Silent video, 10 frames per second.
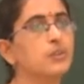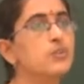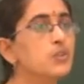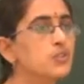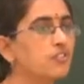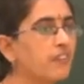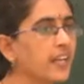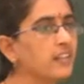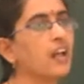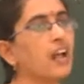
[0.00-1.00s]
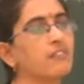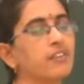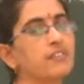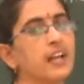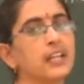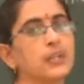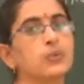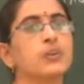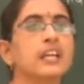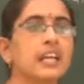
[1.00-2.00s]
So to find the alpha
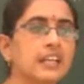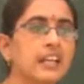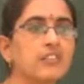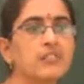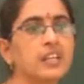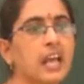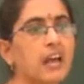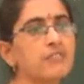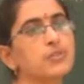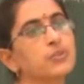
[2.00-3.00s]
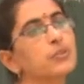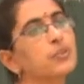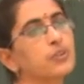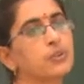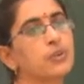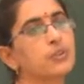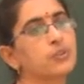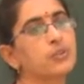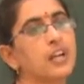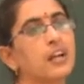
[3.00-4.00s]
value, again we have to go
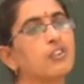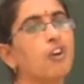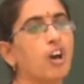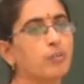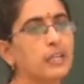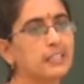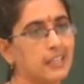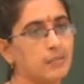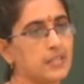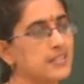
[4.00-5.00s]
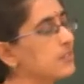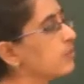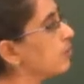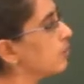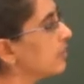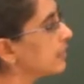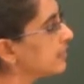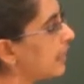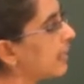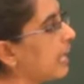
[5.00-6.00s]
through the normal tables. So
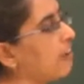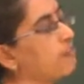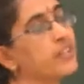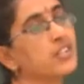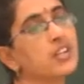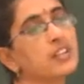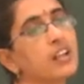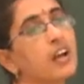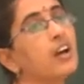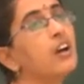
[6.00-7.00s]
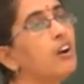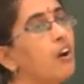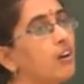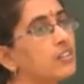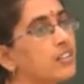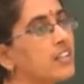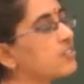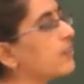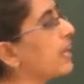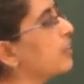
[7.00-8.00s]
there I have mentioned the
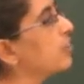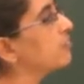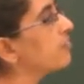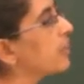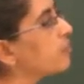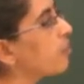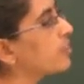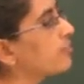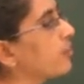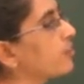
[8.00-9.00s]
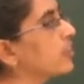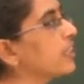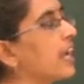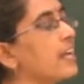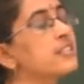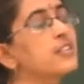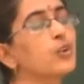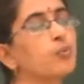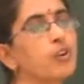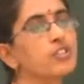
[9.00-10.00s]
ordinate value of 1.43 as
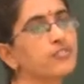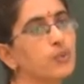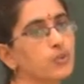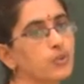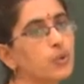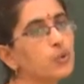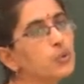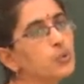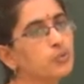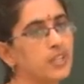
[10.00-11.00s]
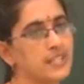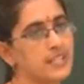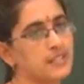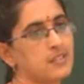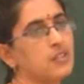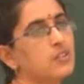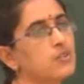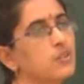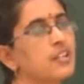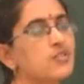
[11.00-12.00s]
0.4236.
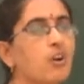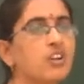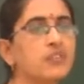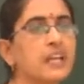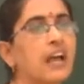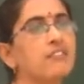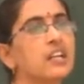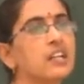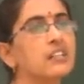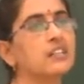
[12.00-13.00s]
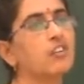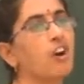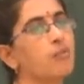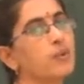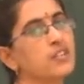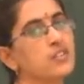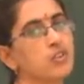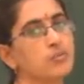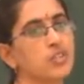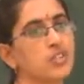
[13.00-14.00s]
So that's what we have done in the normal
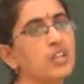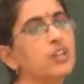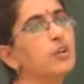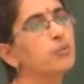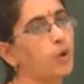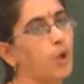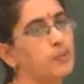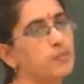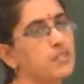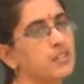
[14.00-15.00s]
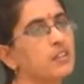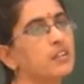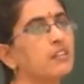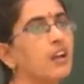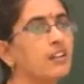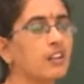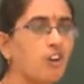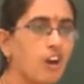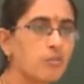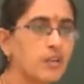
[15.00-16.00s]
distribution problems. Then the
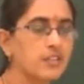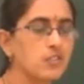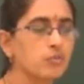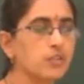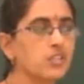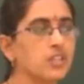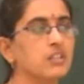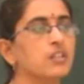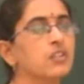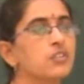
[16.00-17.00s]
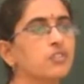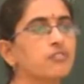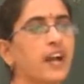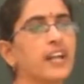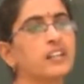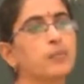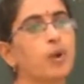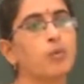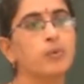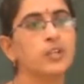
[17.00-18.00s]
normal distribution, to find the
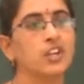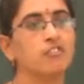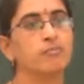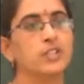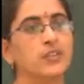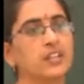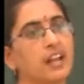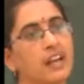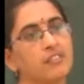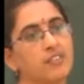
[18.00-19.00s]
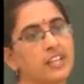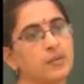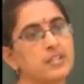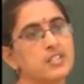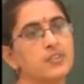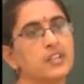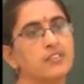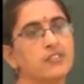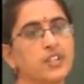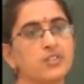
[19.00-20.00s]
probability of between random variables,
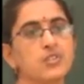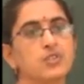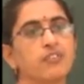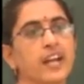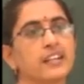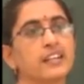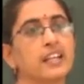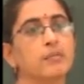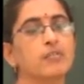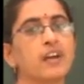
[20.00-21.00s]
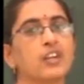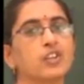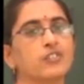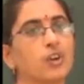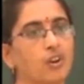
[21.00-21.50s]
we used to find the table value of the